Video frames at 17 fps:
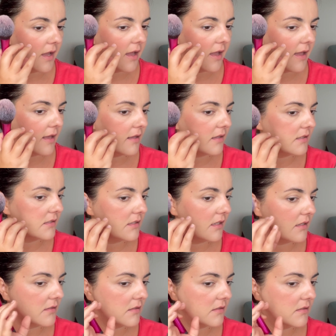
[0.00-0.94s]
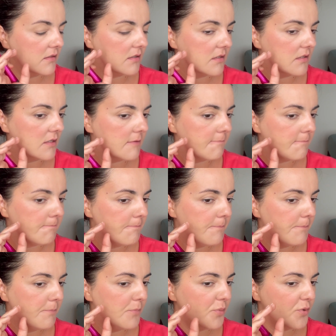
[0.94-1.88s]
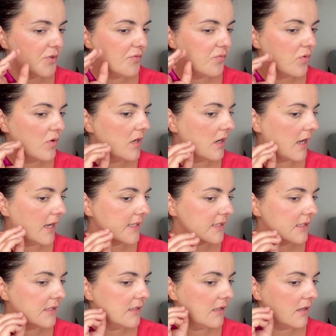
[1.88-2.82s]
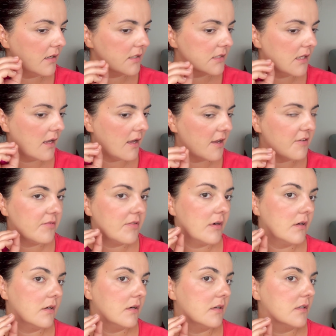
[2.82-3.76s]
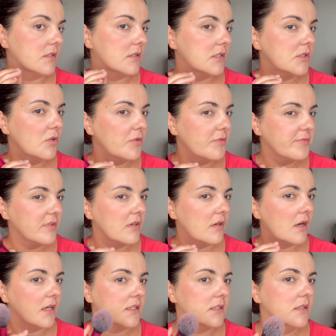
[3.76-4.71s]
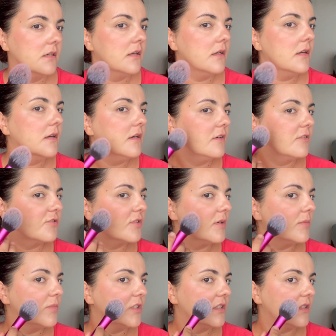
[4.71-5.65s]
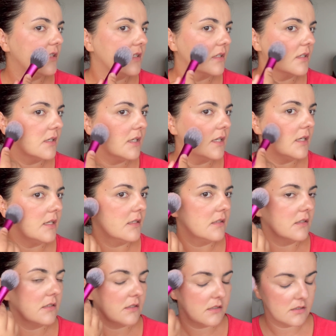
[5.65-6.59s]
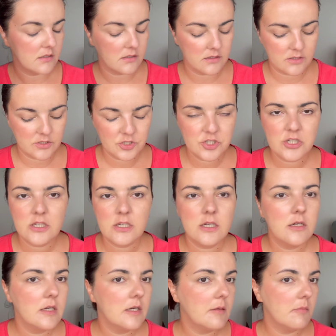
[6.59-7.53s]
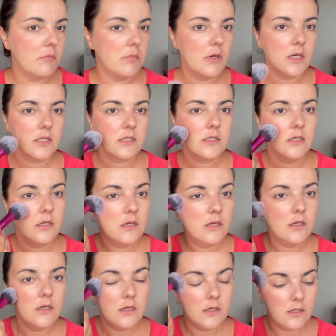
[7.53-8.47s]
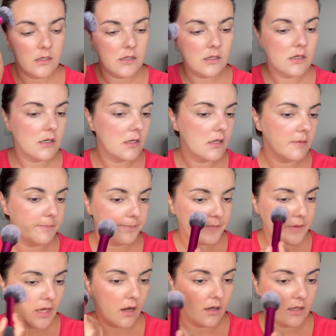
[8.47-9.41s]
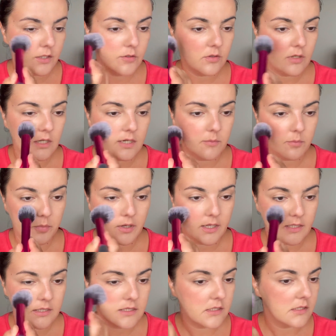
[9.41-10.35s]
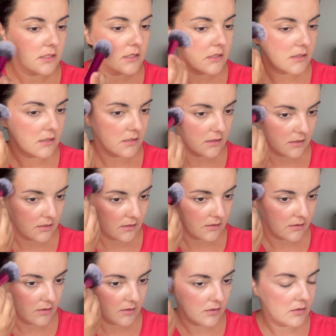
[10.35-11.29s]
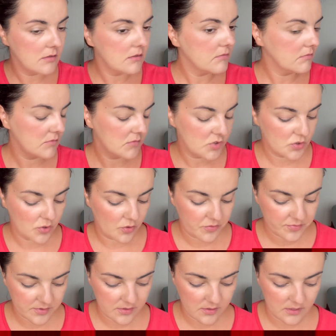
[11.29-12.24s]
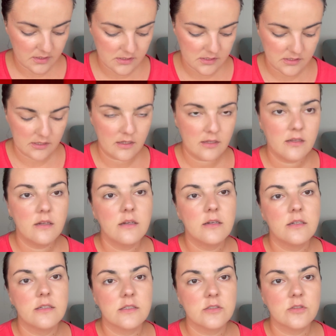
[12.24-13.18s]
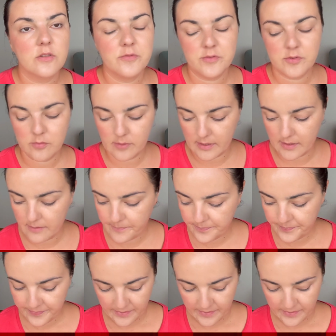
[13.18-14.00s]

has that beautiful light. It does have a soft light from within in the cheek, but yeah, you can apply this soft, let's say, in a soft way.